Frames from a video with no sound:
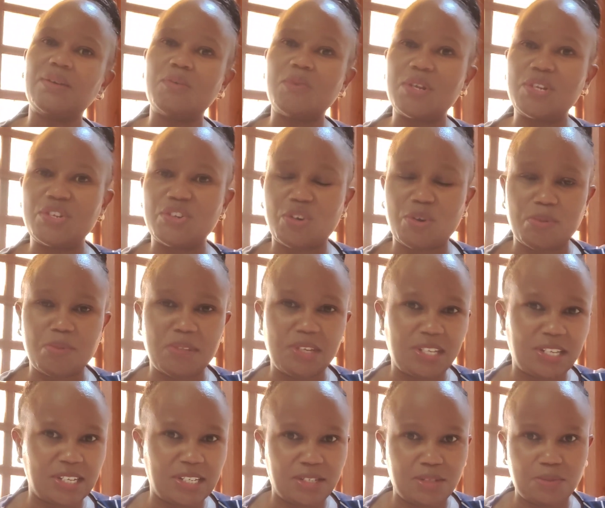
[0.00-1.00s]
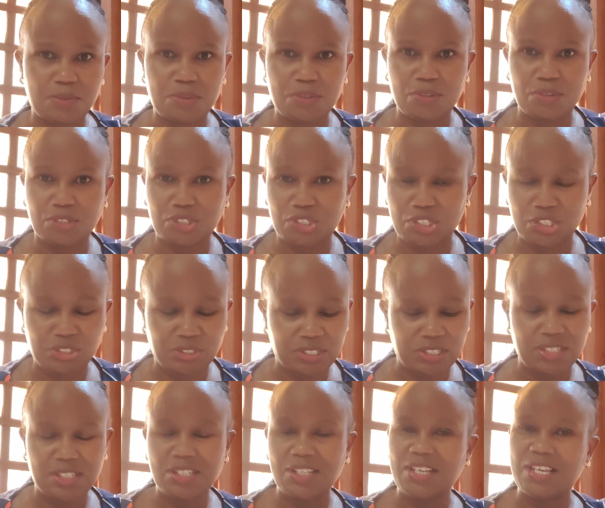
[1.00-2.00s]
When you're communicating with your
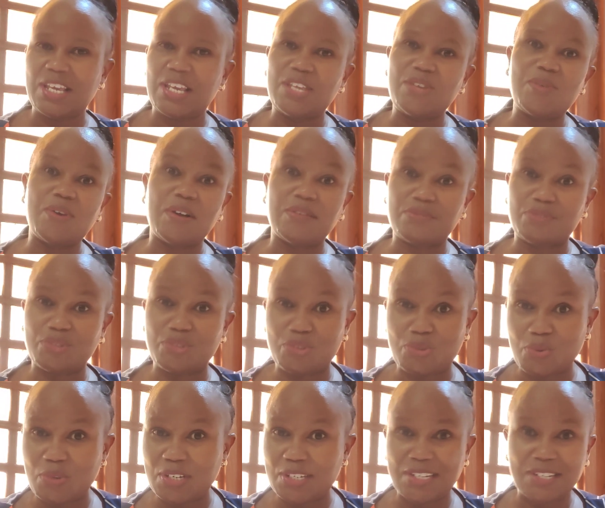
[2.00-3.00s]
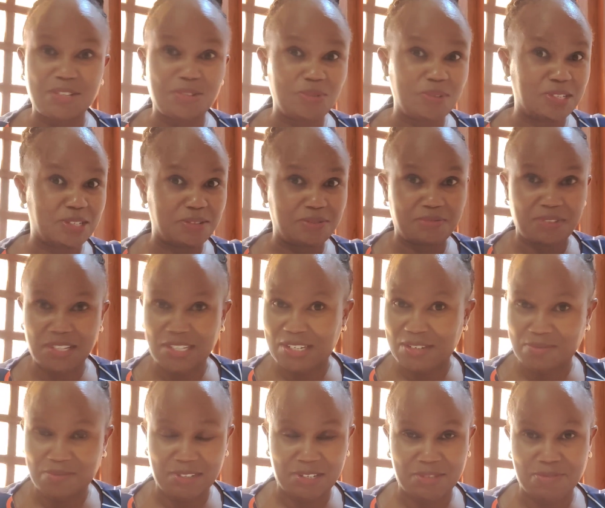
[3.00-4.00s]
children, you have to do it and do it
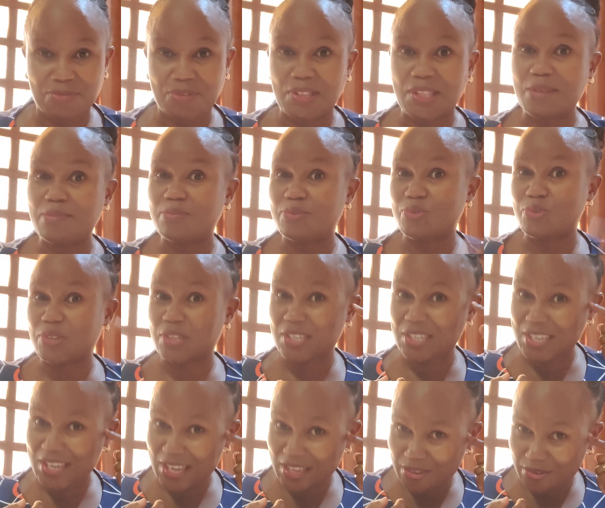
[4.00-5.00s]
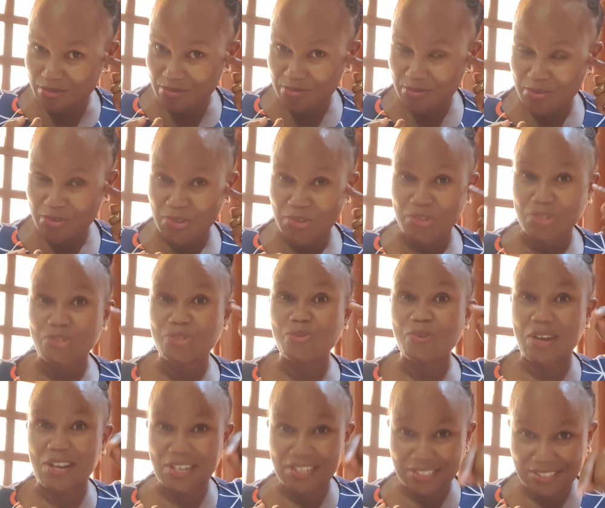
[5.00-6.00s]
effectively for them to hear you,
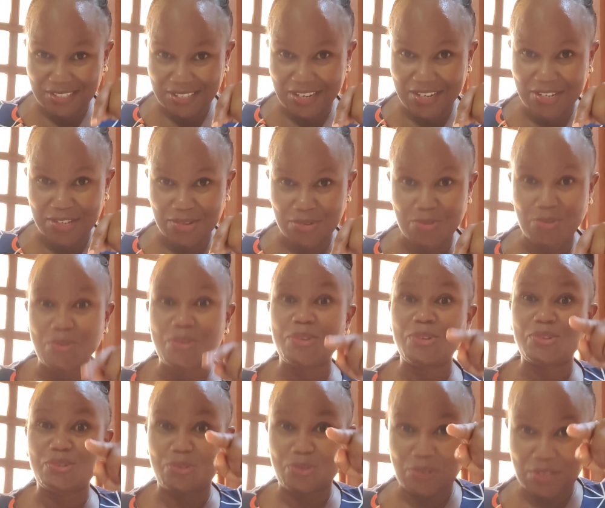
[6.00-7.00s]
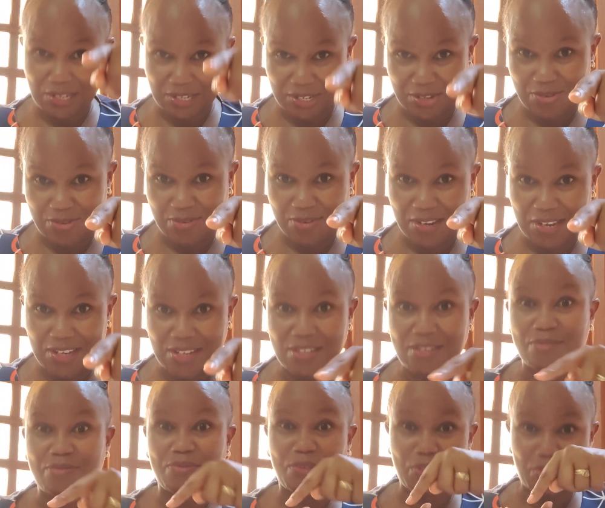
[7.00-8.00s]
to understand you, to get you right,
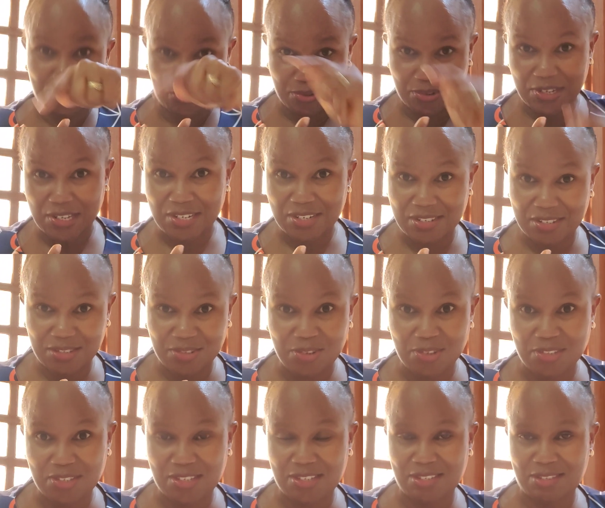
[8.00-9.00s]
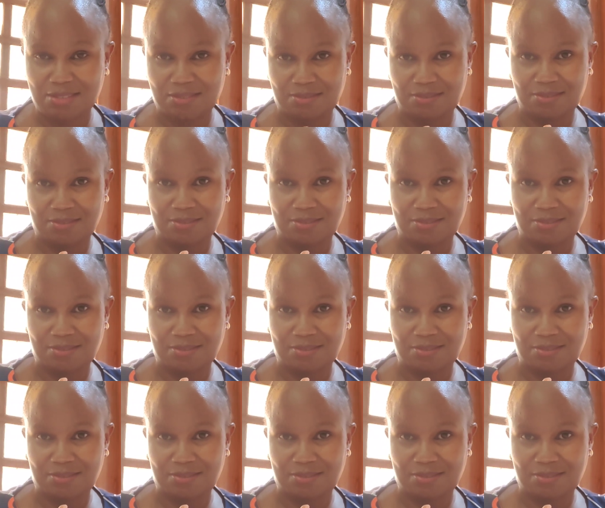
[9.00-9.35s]
for you to get results.